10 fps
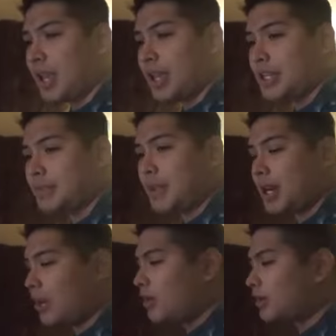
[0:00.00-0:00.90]
It's been
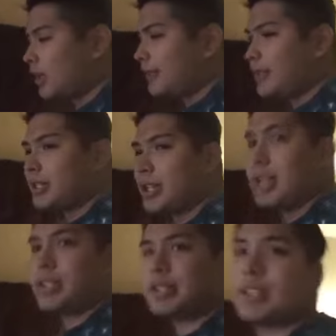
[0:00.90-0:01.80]
a long time since I've